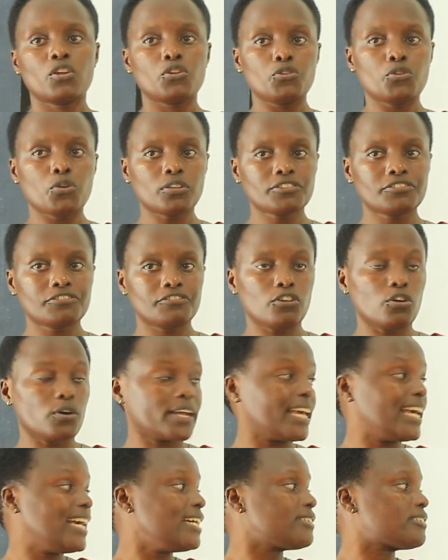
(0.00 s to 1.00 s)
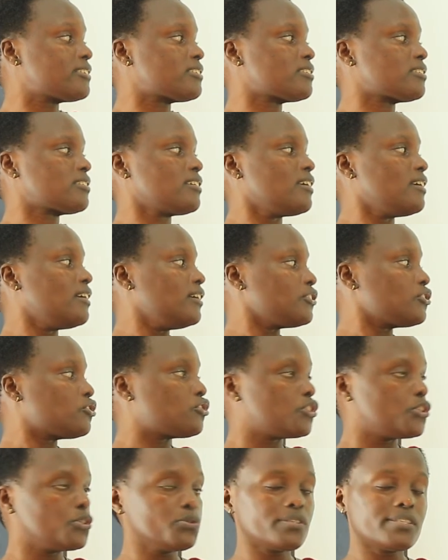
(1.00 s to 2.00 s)
don't forget
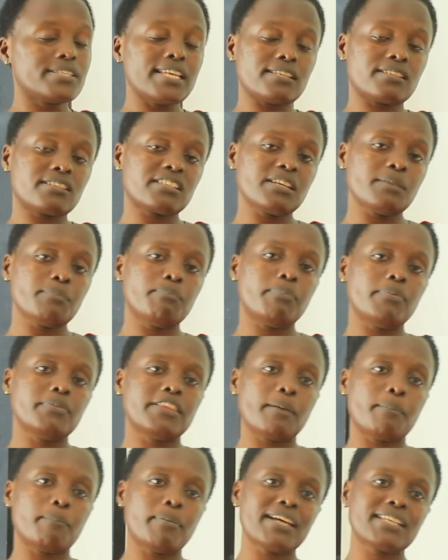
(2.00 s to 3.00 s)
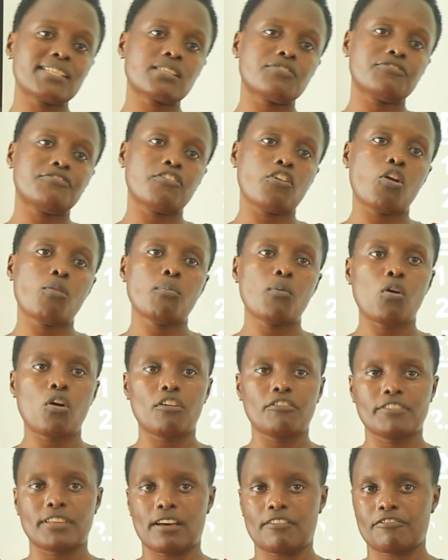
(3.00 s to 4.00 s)
to use the past form
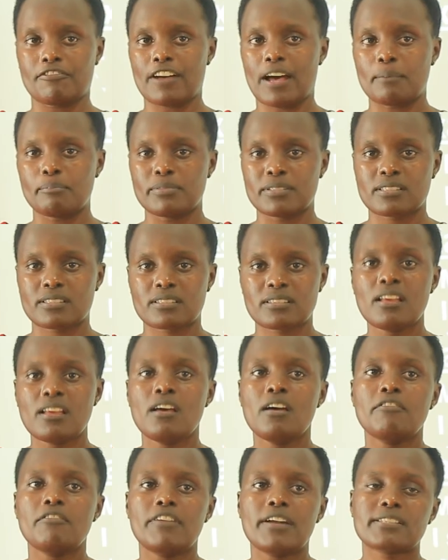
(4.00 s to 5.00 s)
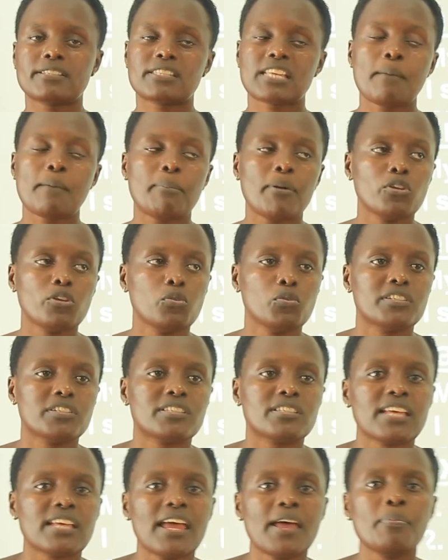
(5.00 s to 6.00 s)
of the verbs. For example, you will
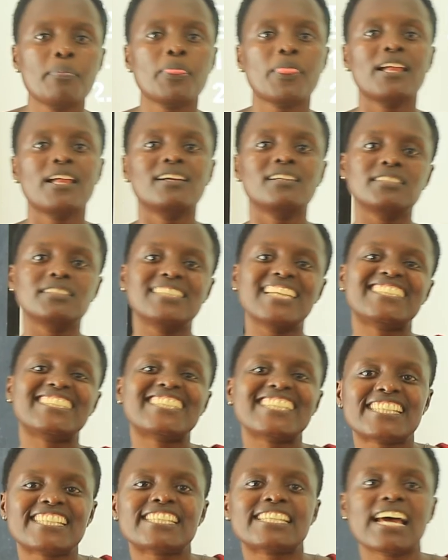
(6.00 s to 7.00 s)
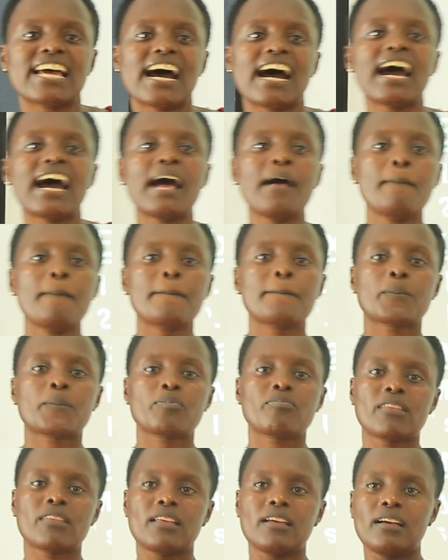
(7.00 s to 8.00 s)
say, the teacher
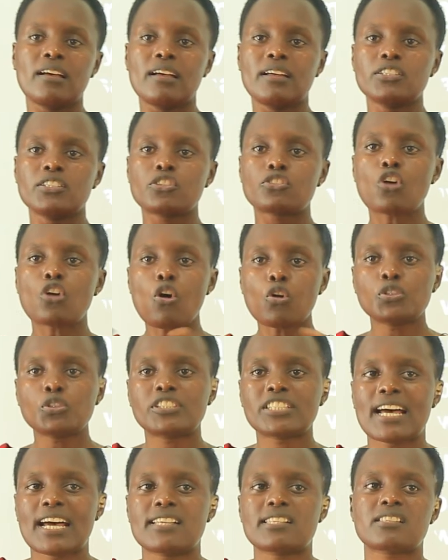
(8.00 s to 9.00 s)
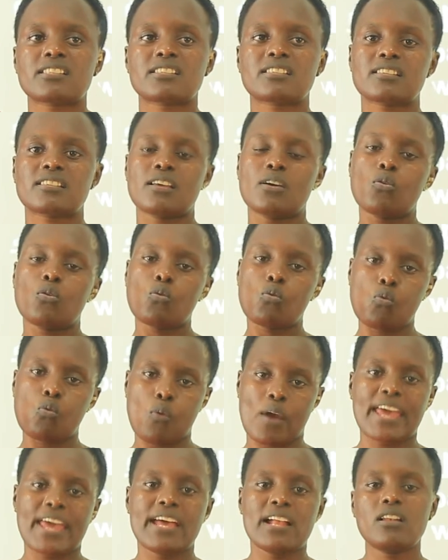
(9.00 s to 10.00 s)
taught us
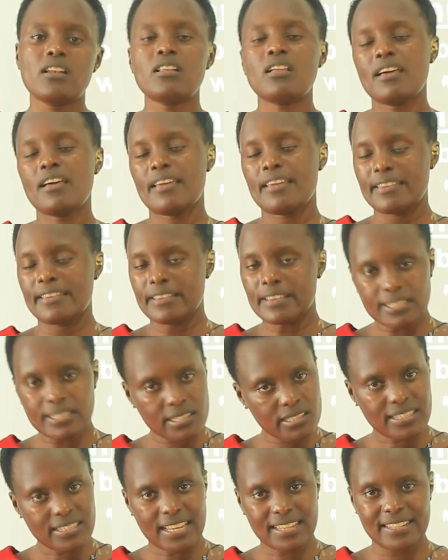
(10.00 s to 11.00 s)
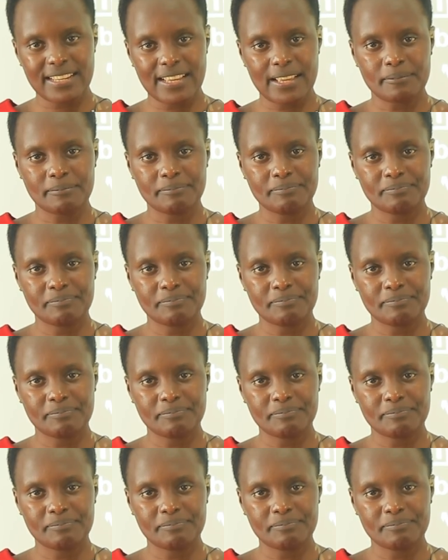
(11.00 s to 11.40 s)
well yesterday.